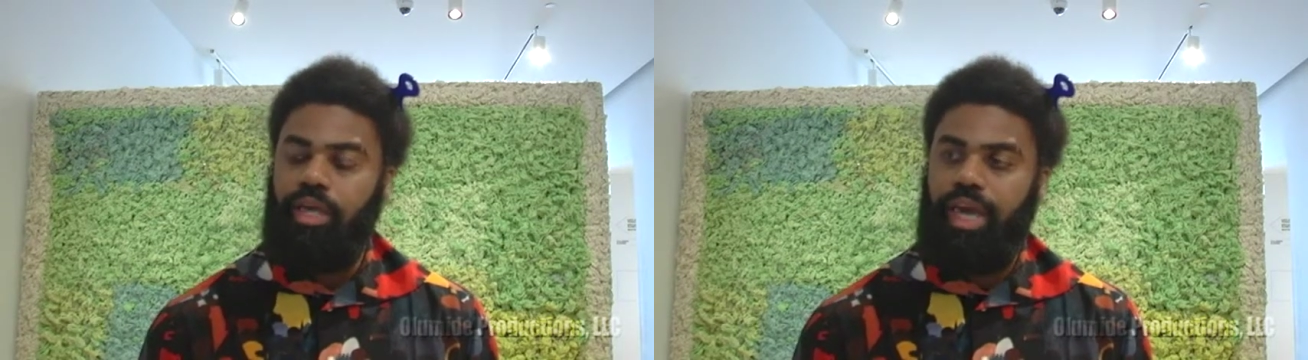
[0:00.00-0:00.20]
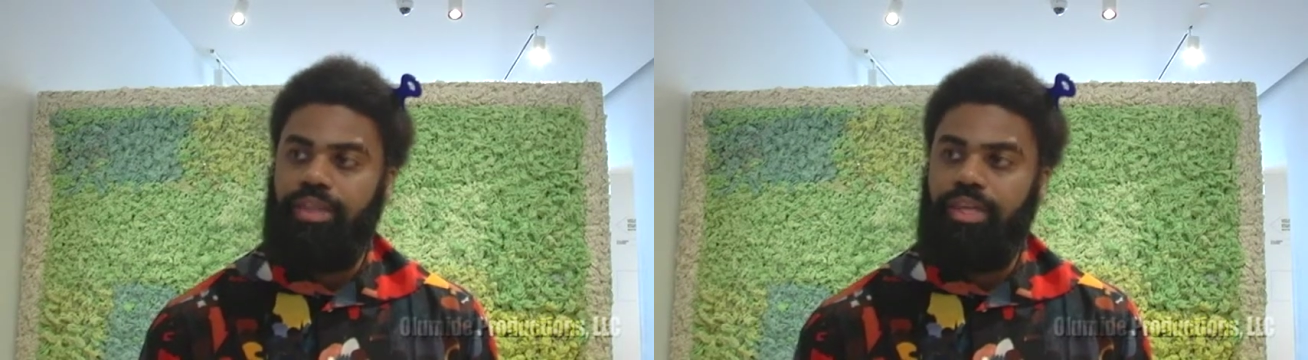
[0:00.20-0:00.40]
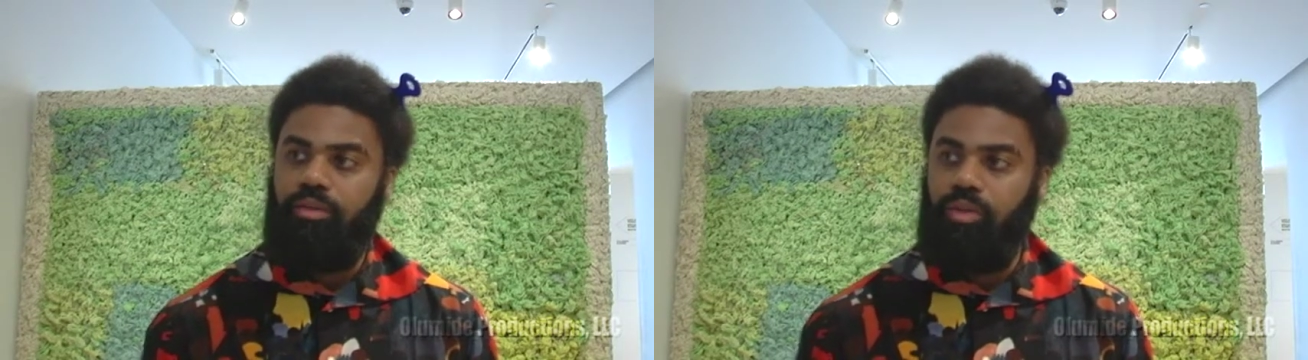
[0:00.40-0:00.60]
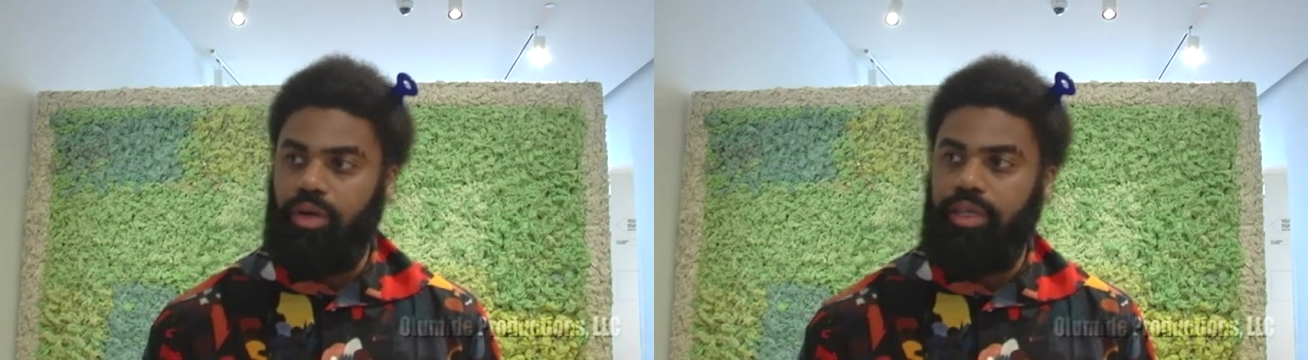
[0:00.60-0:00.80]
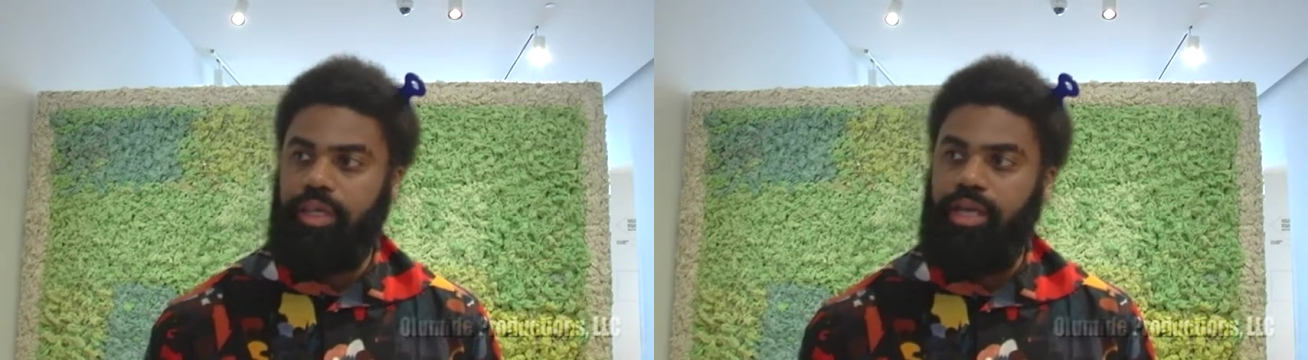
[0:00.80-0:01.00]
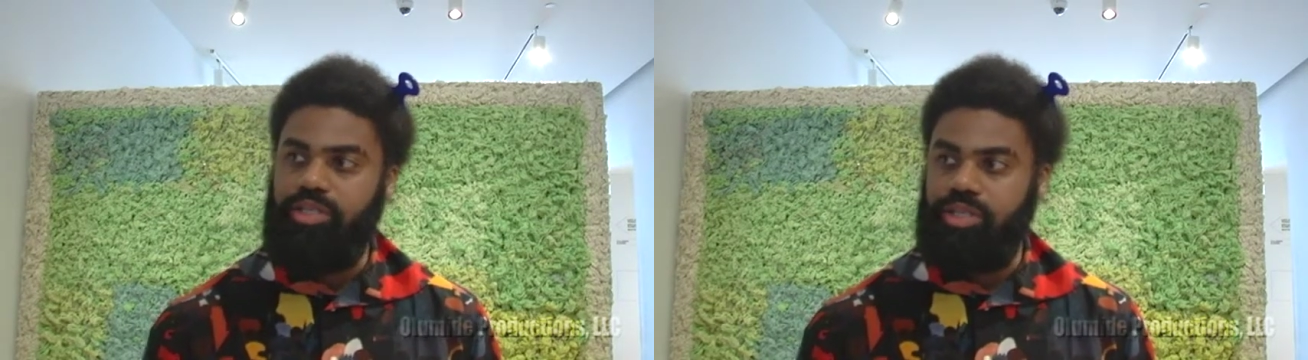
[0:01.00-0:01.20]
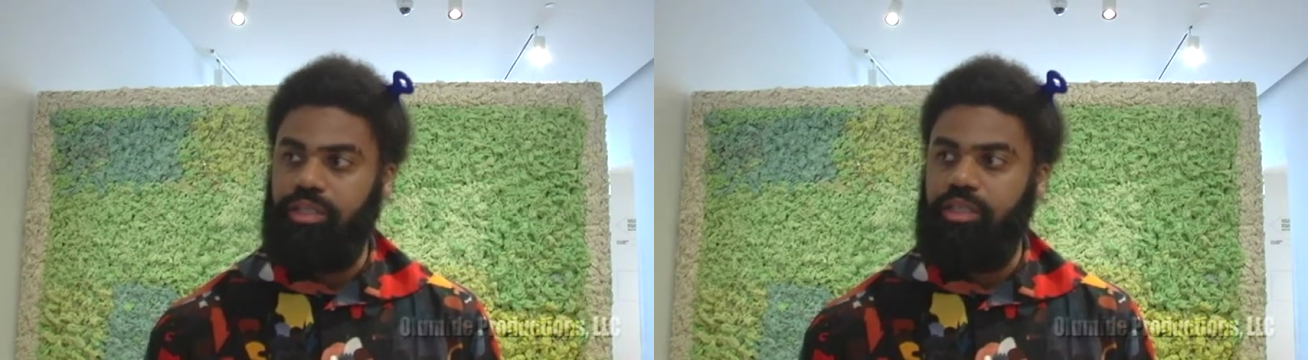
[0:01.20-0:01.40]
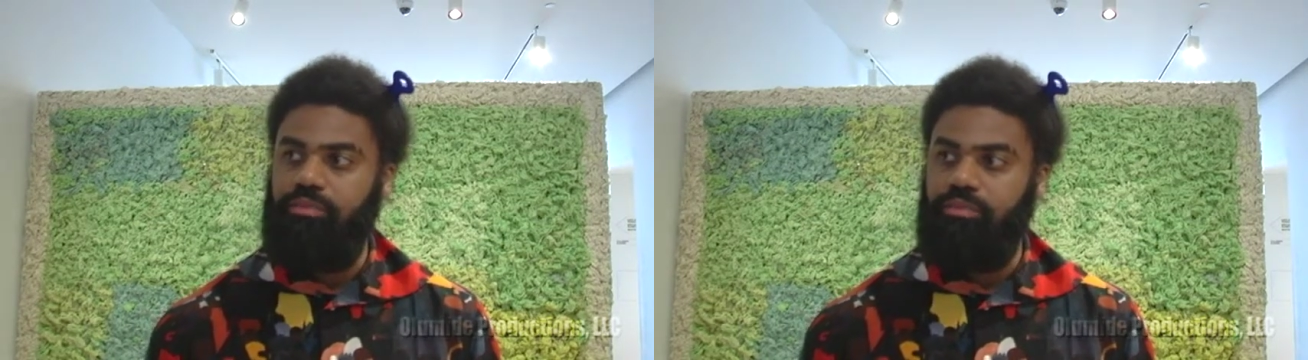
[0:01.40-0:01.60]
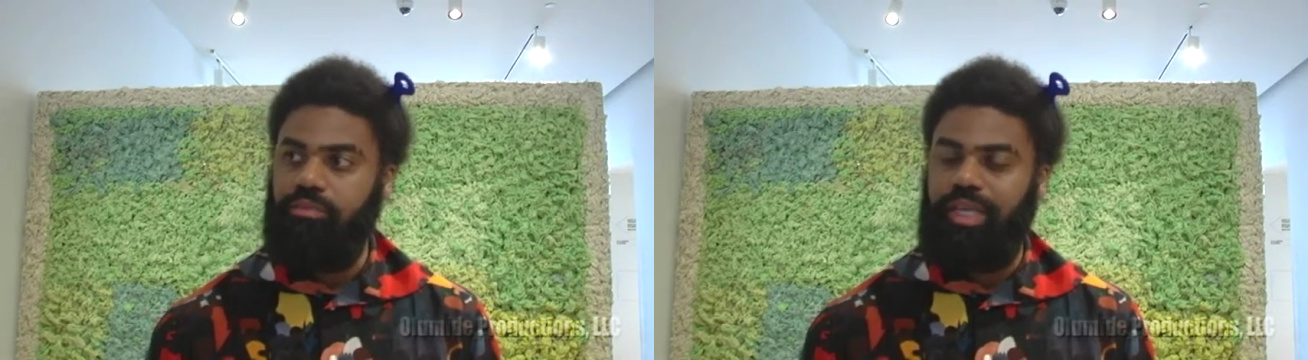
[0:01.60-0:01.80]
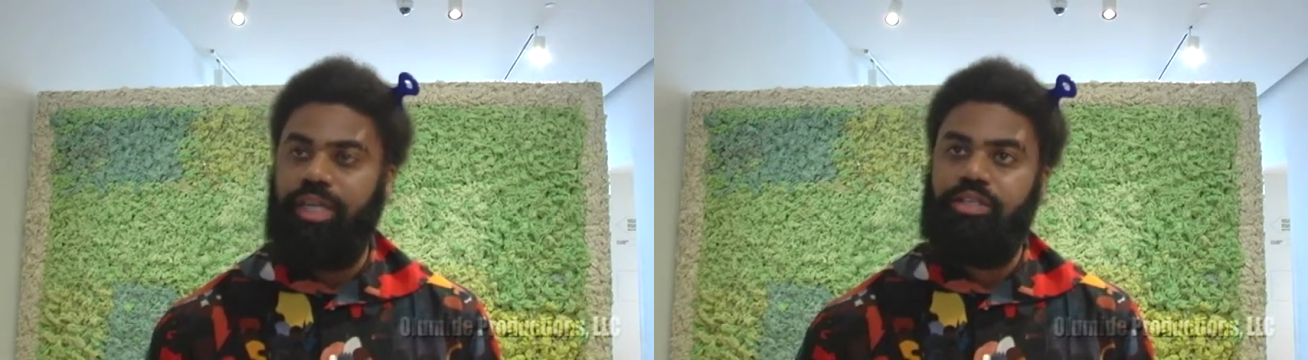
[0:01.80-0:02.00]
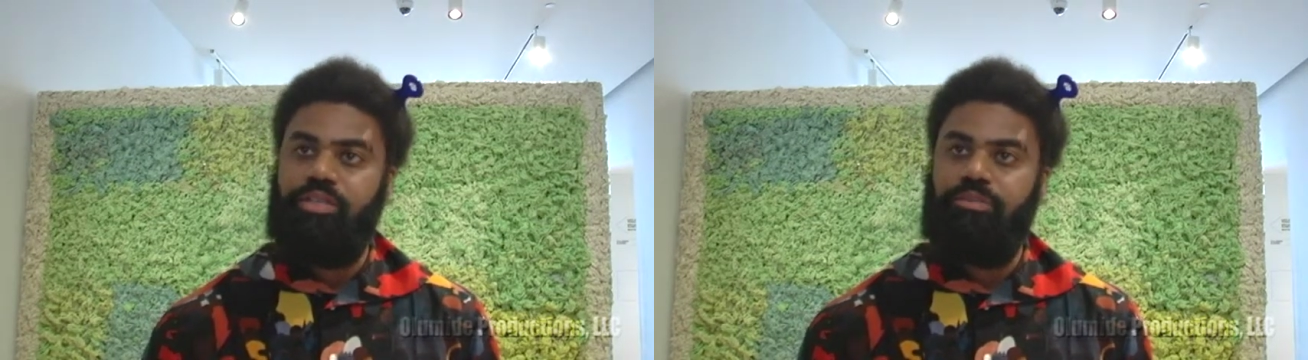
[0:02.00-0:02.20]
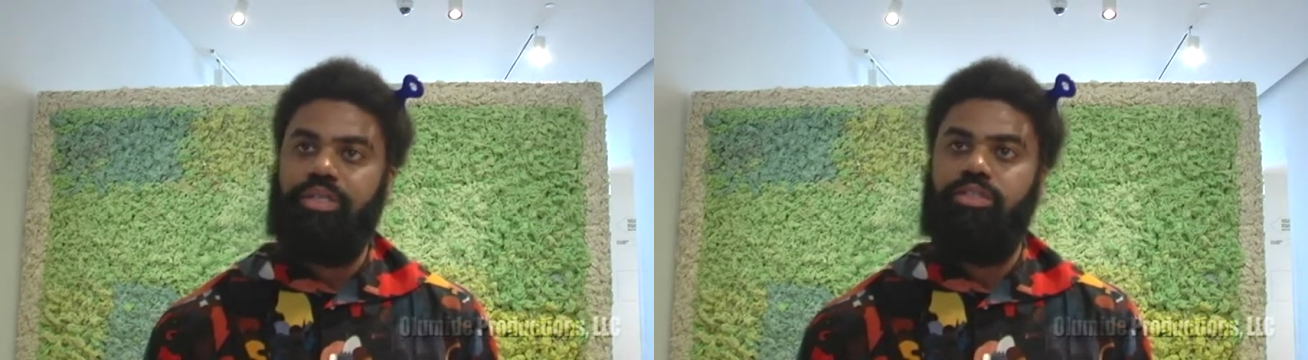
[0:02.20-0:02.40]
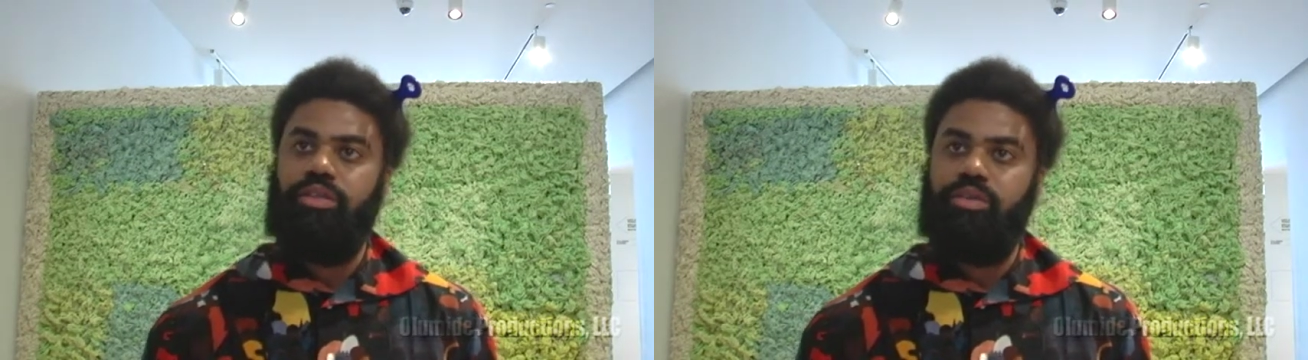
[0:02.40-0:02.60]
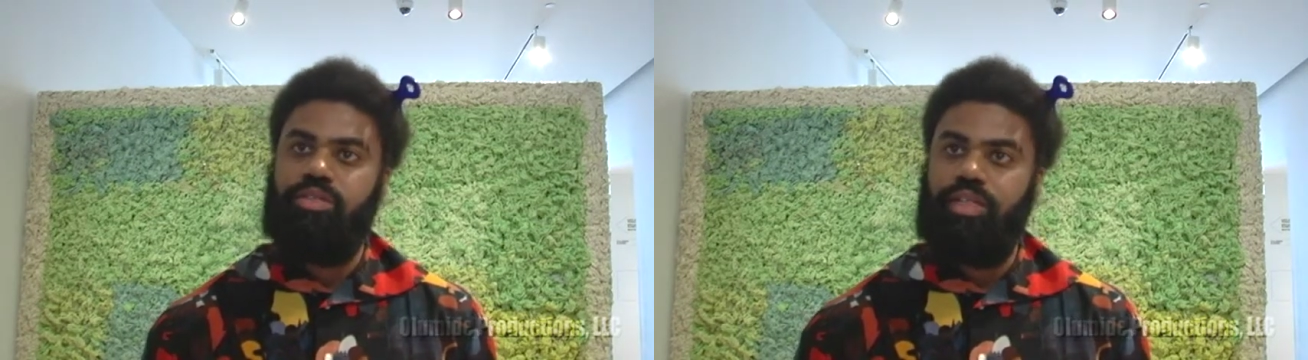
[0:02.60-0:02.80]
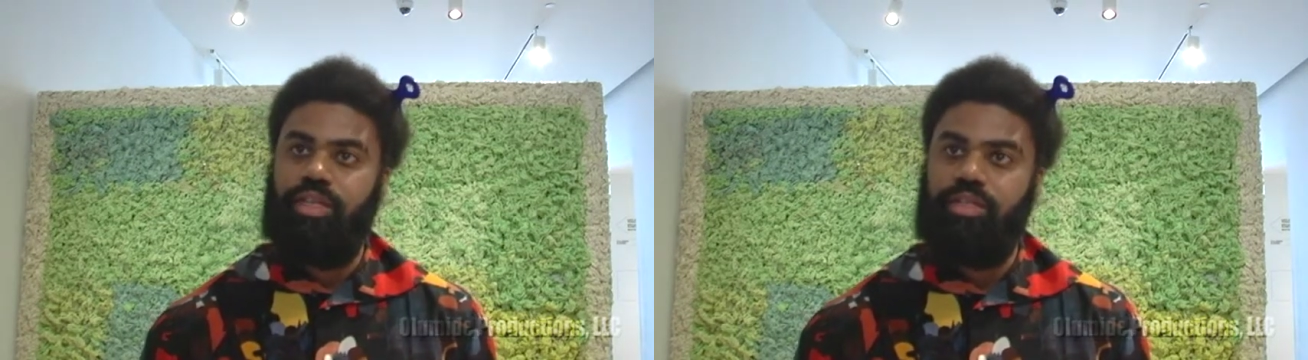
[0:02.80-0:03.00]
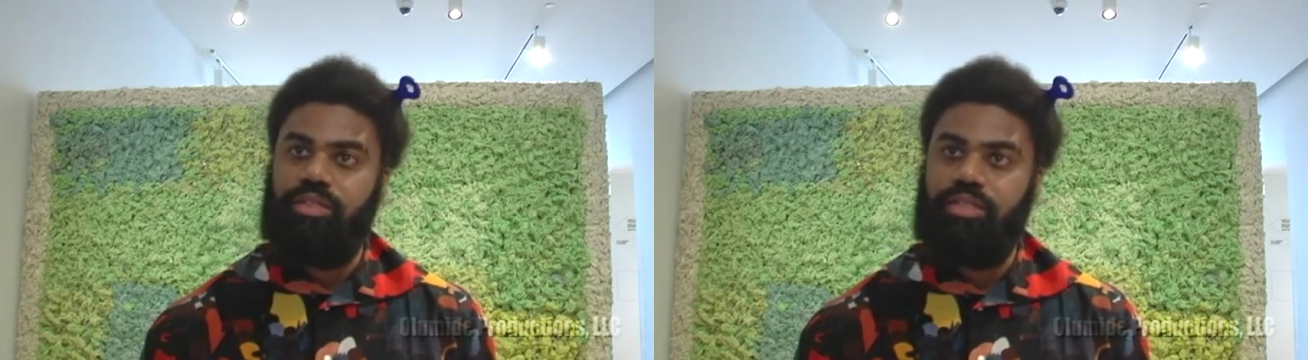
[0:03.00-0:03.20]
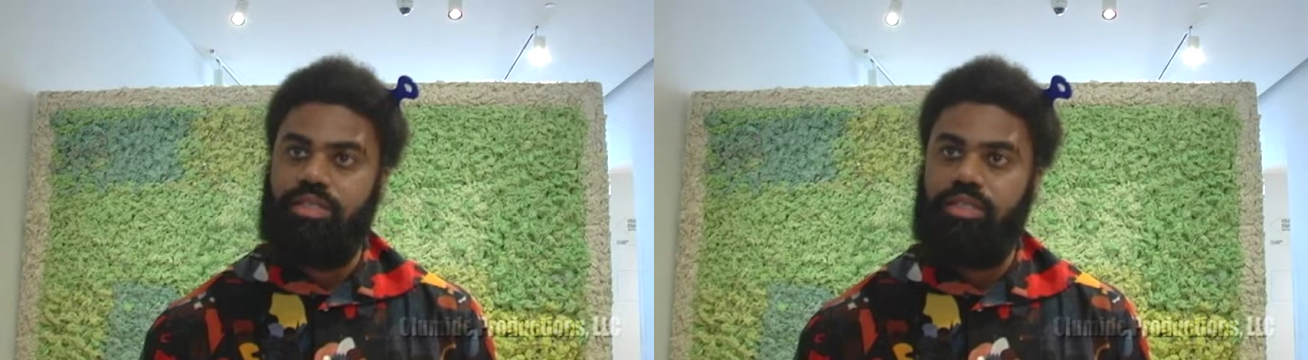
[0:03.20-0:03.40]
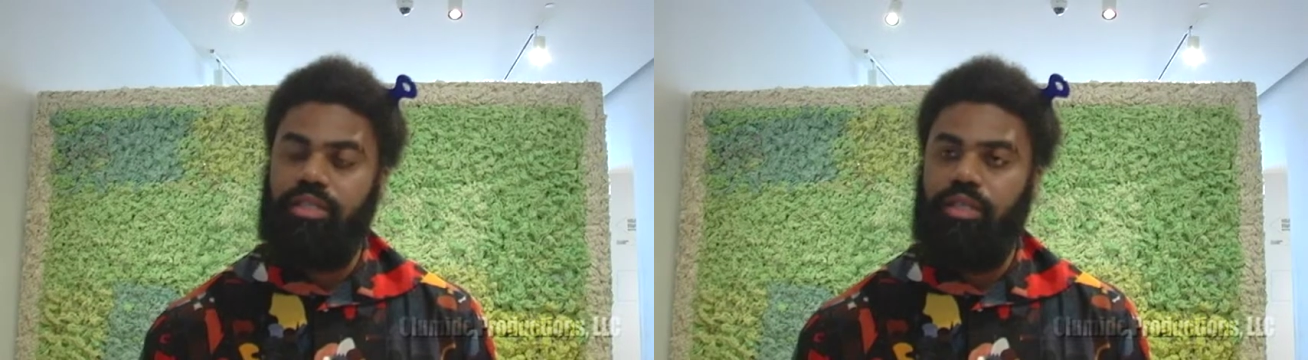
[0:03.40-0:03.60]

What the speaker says: and that the work can actually begin to speak to those things,